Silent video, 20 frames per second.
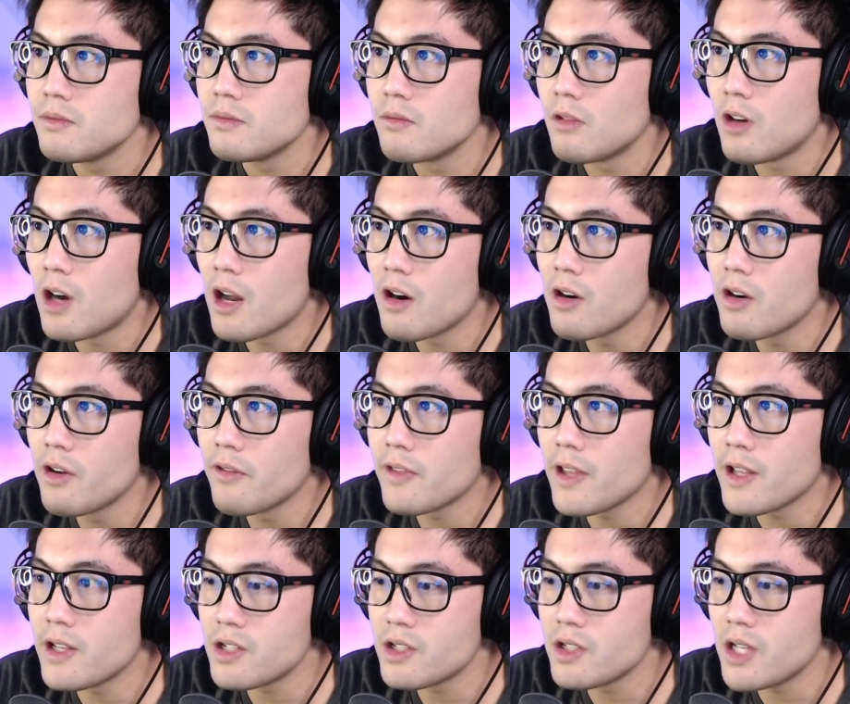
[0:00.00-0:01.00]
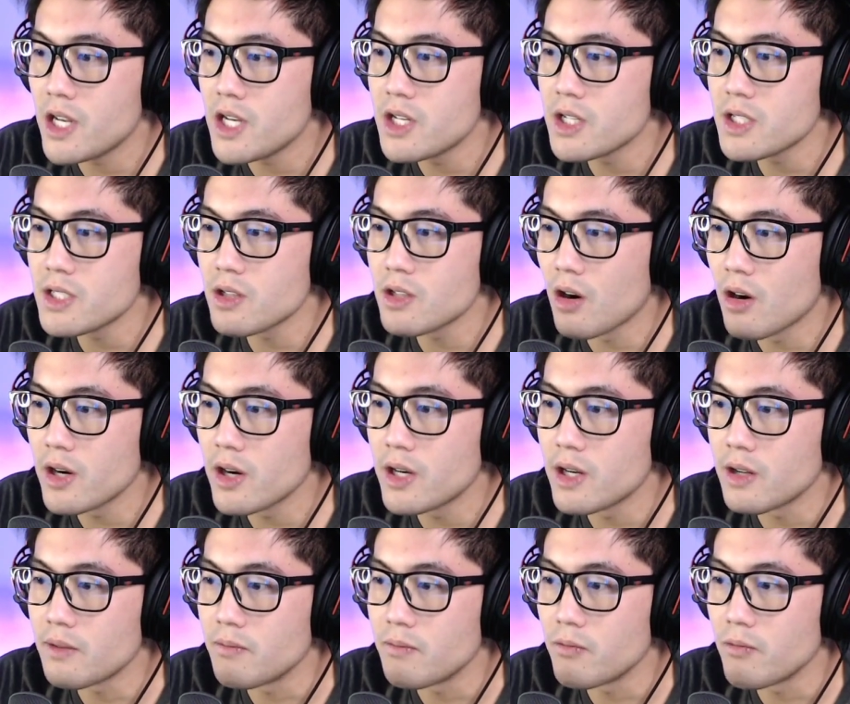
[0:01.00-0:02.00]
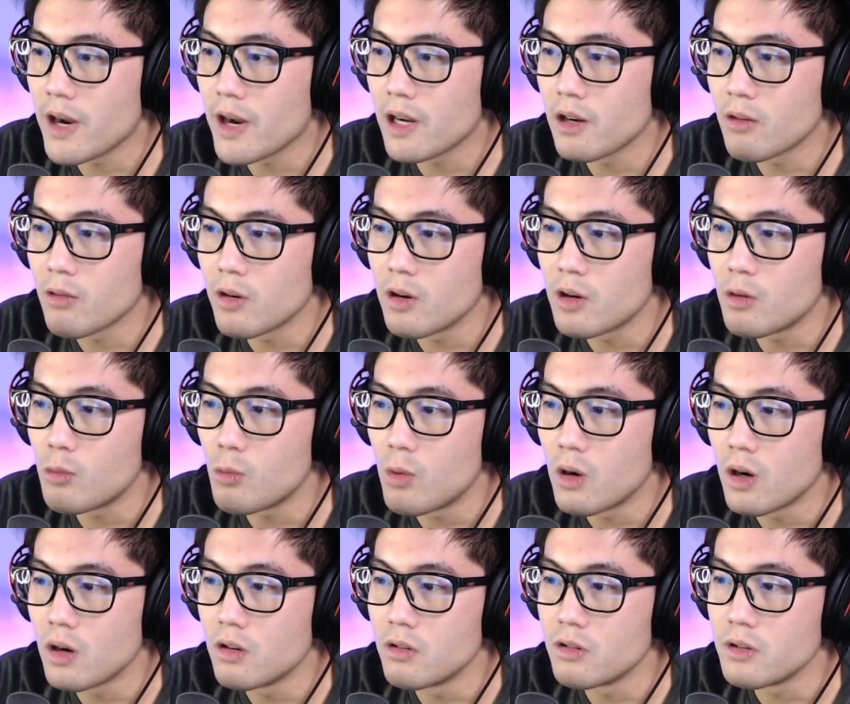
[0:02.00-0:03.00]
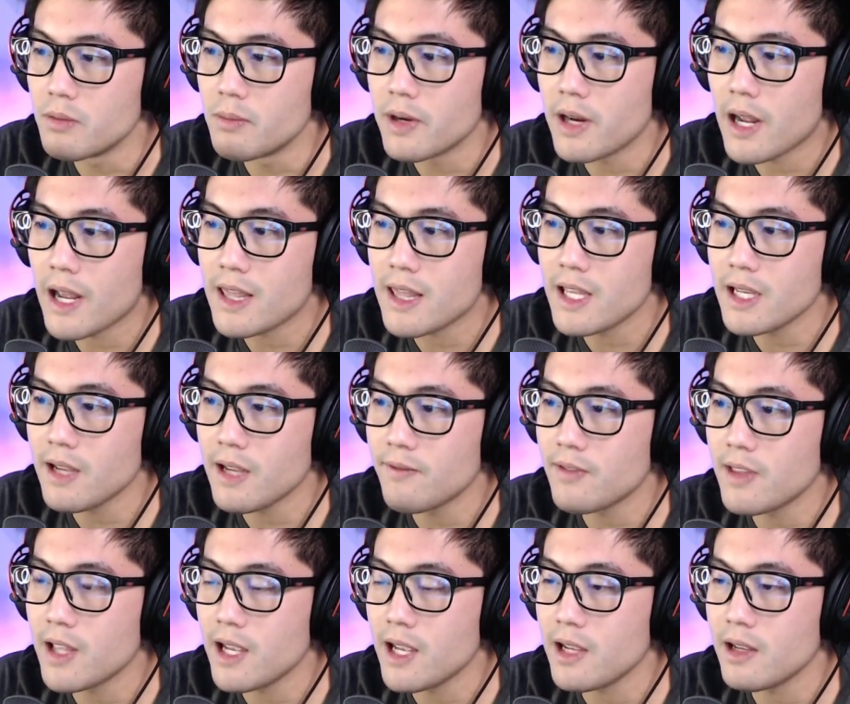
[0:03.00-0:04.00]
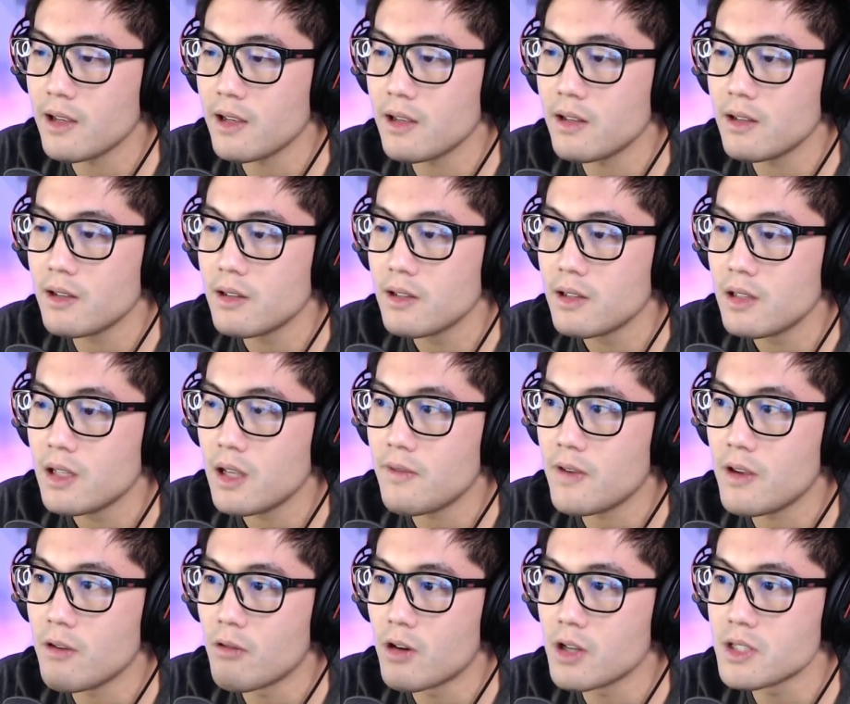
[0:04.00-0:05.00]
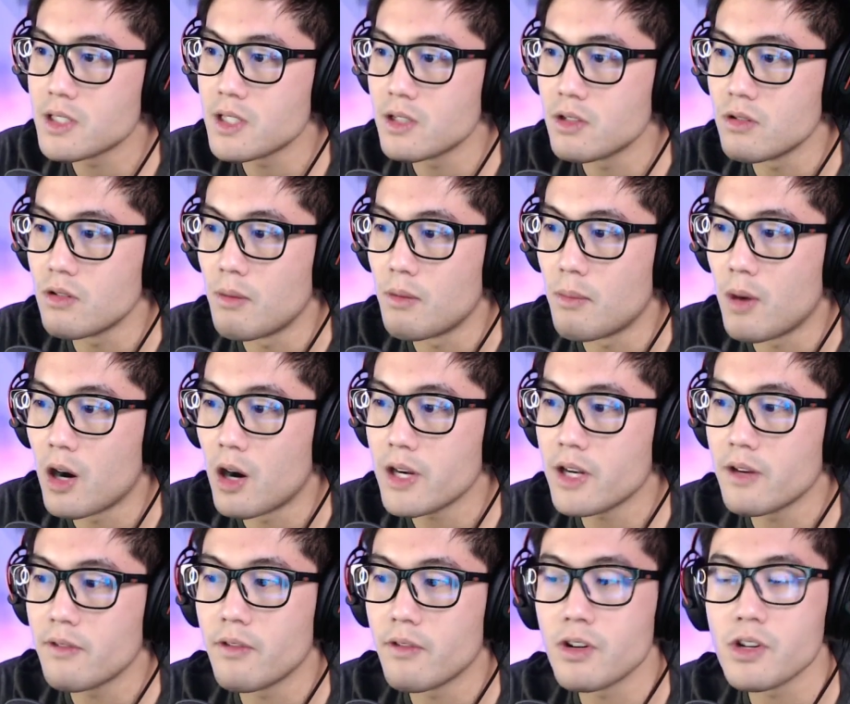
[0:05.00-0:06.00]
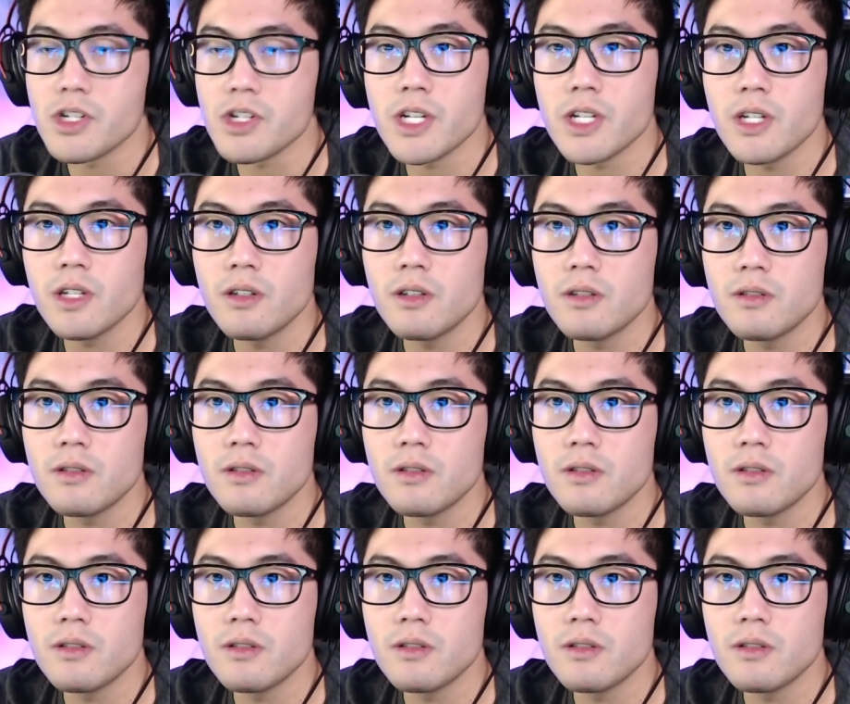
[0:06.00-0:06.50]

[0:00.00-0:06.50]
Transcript: Well, I don't know if they they just started a regular world, but I think if they if he wants to do a modded version,